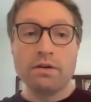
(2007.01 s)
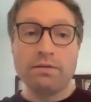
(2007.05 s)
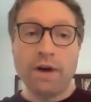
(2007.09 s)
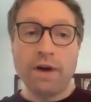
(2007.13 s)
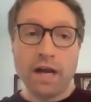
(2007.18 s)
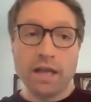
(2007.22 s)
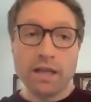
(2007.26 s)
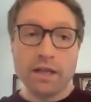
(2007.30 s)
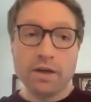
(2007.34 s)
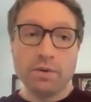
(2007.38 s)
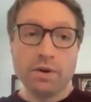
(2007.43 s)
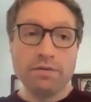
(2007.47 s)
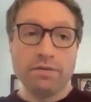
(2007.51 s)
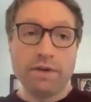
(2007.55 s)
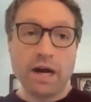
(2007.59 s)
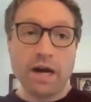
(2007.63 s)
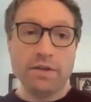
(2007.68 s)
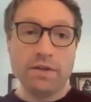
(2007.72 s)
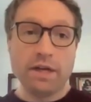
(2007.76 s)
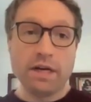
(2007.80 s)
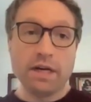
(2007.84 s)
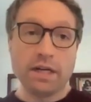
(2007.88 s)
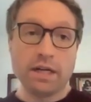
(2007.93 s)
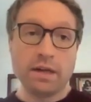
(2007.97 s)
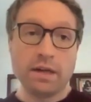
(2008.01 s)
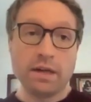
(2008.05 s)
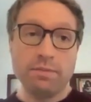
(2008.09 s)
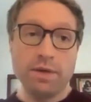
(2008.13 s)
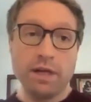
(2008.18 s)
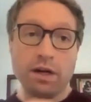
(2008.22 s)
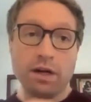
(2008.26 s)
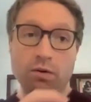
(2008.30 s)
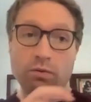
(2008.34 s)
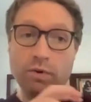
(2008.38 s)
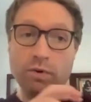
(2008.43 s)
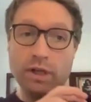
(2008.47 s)
Finally, we found that it can
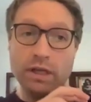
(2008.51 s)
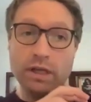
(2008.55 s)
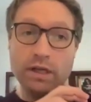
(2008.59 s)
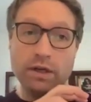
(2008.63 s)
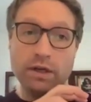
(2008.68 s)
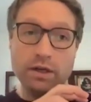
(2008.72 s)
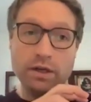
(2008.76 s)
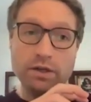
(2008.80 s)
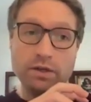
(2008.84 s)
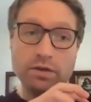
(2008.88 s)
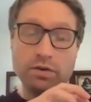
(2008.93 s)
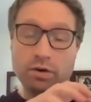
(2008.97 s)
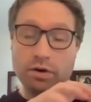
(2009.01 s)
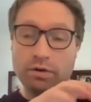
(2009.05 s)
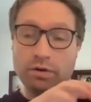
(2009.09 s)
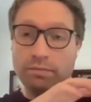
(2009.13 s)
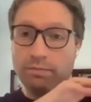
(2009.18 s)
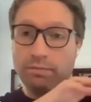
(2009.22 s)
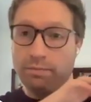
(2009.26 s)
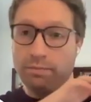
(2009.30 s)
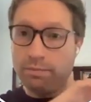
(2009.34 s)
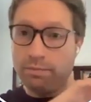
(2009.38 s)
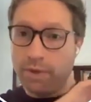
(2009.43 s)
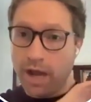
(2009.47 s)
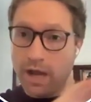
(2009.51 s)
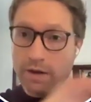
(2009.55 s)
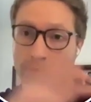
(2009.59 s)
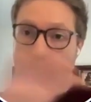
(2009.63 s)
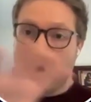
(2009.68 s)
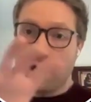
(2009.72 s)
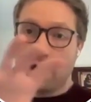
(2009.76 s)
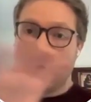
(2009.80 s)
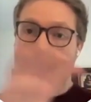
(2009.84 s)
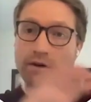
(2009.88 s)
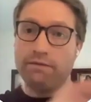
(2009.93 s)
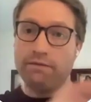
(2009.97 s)
be a really good sort of
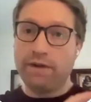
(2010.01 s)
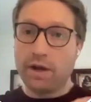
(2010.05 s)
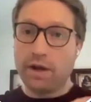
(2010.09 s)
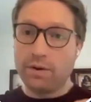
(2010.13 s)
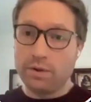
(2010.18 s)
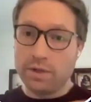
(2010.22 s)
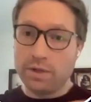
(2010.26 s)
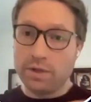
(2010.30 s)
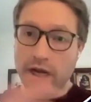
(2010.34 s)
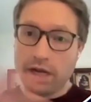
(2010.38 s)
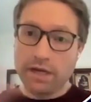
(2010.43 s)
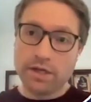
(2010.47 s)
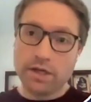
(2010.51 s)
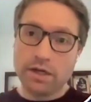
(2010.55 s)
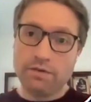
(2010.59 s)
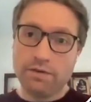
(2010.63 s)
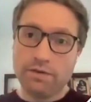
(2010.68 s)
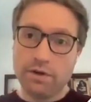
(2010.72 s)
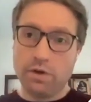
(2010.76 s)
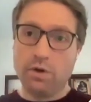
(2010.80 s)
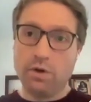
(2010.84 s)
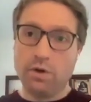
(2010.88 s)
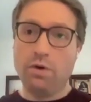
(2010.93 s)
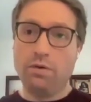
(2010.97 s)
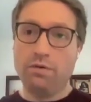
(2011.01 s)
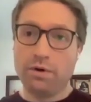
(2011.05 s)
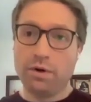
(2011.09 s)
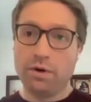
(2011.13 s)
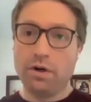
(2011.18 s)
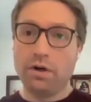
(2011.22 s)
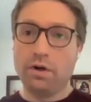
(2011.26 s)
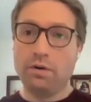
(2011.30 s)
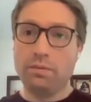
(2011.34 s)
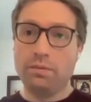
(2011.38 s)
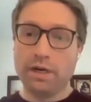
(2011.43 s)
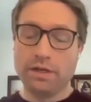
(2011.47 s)
bedrock and foundation of an
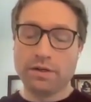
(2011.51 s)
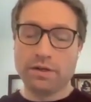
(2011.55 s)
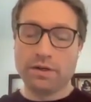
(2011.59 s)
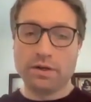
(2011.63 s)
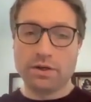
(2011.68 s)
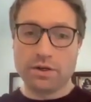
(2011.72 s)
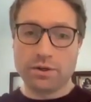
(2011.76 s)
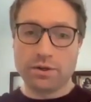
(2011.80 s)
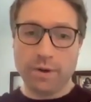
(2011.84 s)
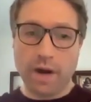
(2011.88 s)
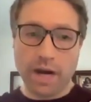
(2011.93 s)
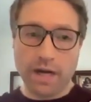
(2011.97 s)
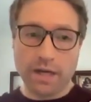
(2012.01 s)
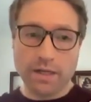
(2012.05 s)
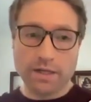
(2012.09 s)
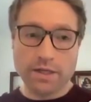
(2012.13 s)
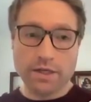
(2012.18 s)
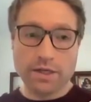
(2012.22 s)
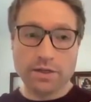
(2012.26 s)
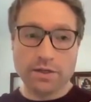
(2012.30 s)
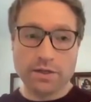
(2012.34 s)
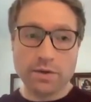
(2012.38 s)
overall research strategy.